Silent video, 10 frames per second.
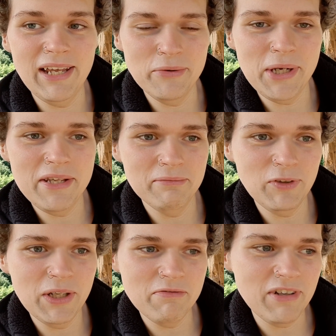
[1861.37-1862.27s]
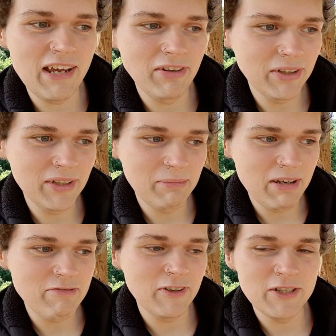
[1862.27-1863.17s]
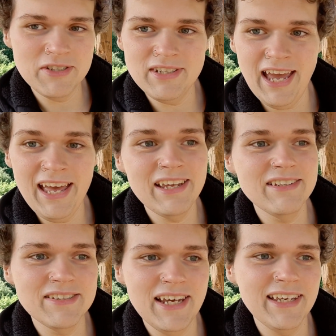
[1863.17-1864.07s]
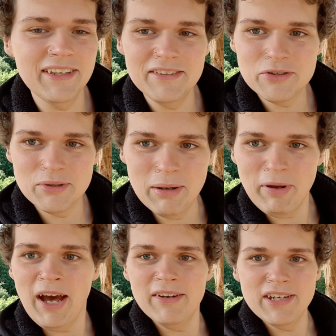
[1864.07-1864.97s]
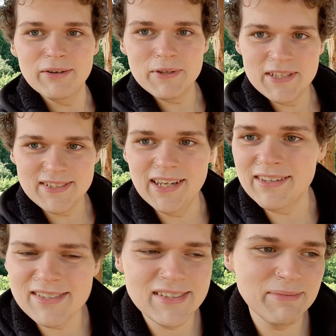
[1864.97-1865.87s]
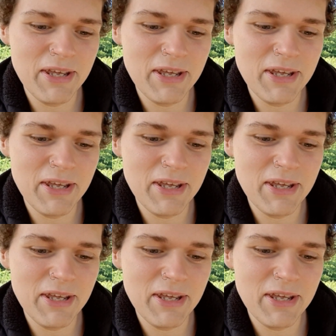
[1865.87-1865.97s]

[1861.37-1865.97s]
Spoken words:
way, than 1 in 500. My first and second trip out here with this thing. This is my